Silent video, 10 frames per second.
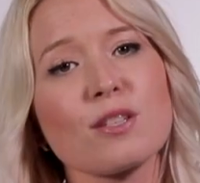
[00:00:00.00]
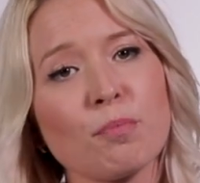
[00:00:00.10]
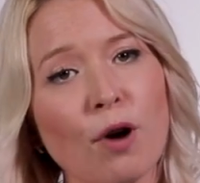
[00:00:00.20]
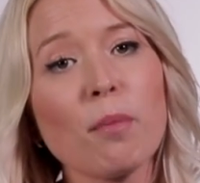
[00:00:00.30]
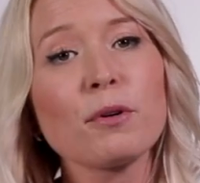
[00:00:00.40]
as a
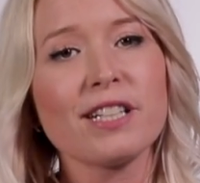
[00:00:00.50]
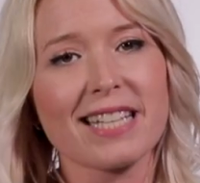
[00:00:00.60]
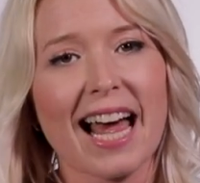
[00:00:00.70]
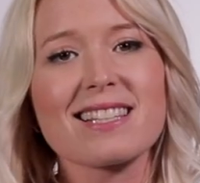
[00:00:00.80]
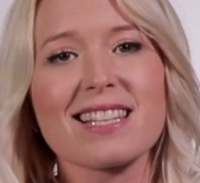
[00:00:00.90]
property
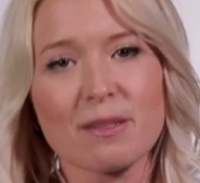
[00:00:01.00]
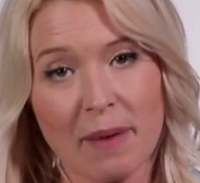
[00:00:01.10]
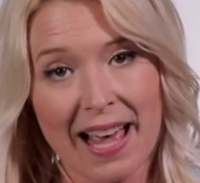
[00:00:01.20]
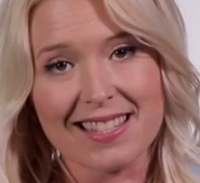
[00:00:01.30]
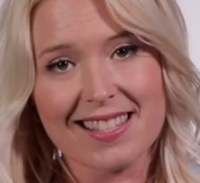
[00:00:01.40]
tax
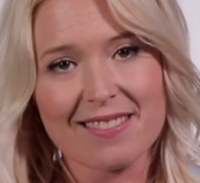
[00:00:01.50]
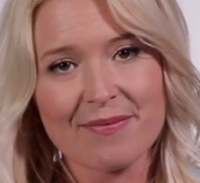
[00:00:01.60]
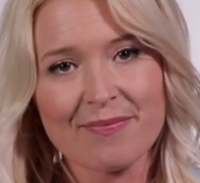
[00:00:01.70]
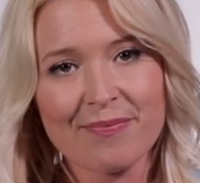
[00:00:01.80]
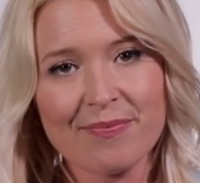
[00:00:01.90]
expense.
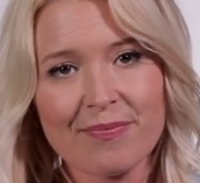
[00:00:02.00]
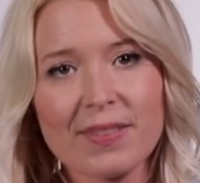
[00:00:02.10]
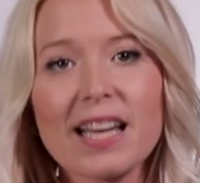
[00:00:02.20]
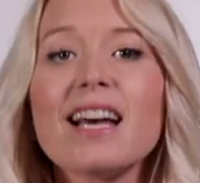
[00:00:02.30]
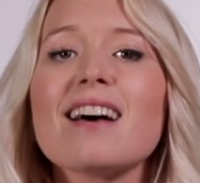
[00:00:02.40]

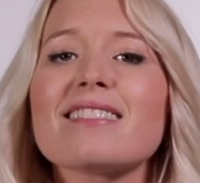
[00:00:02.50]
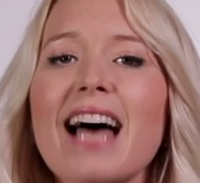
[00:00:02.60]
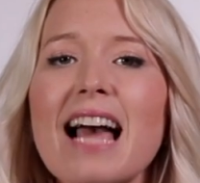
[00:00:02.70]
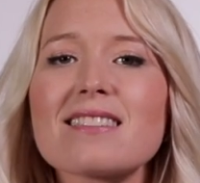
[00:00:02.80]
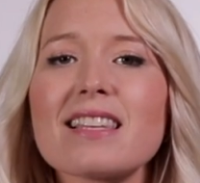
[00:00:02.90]

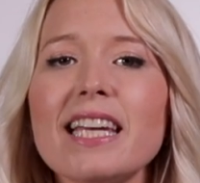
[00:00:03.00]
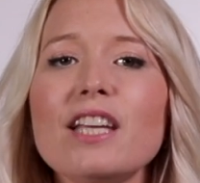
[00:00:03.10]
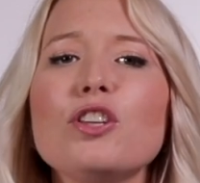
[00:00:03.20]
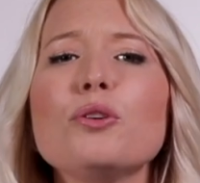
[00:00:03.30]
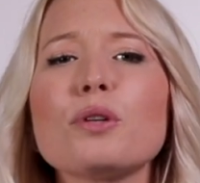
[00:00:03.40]

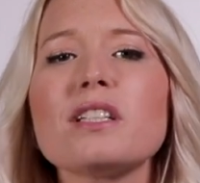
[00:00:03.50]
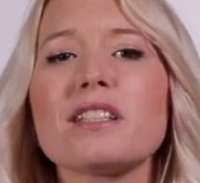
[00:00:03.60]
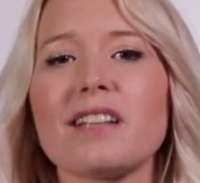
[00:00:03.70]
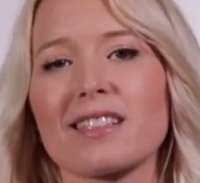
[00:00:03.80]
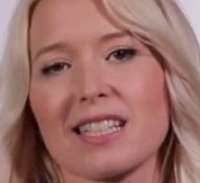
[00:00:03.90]
Lastly, you can
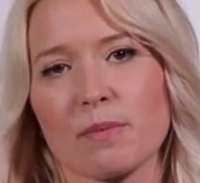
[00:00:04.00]
deduct